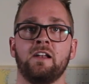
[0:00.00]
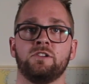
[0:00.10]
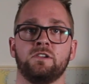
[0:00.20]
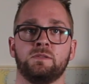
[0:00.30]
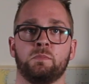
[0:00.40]
I'd
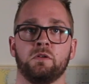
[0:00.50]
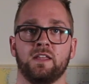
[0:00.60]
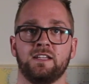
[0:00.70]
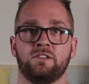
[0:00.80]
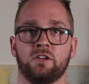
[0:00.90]
do is put
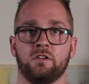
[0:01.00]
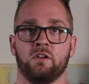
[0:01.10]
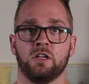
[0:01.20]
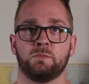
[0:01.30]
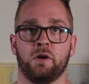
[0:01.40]
these two
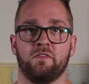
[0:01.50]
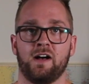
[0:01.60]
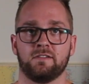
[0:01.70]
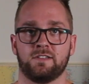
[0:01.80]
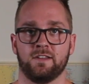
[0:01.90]
roast
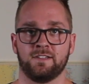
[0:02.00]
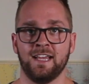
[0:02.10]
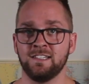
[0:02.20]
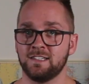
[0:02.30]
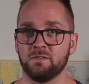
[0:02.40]
profiles to the
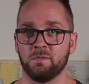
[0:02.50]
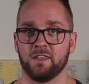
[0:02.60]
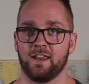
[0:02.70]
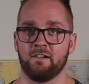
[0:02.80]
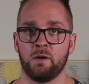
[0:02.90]
test
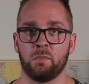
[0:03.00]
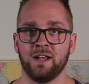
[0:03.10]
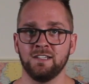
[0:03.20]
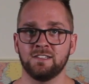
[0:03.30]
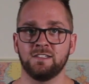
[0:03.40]
with an
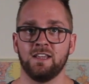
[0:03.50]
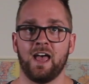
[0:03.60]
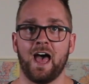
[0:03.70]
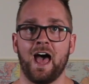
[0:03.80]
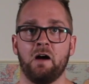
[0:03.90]

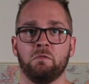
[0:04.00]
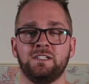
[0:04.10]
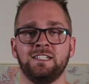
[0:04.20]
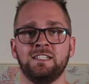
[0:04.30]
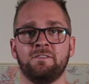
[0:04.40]
AeroPress,
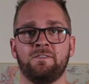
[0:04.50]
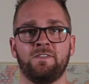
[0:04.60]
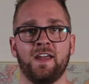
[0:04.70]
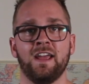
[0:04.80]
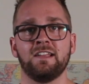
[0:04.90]
which is a
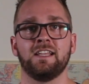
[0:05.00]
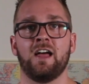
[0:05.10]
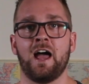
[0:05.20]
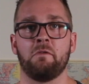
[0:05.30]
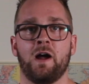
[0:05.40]
fairly
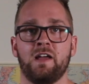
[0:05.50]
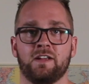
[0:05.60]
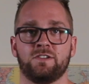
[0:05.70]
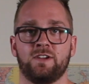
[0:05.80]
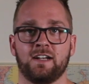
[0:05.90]
light way
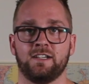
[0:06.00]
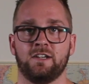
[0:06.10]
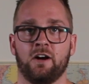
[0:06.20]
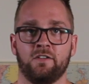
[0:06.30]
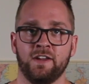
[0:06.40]
of
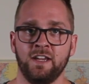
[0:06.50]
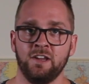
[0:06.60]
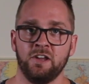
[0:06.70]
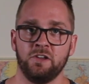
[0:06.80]
extracting coffee.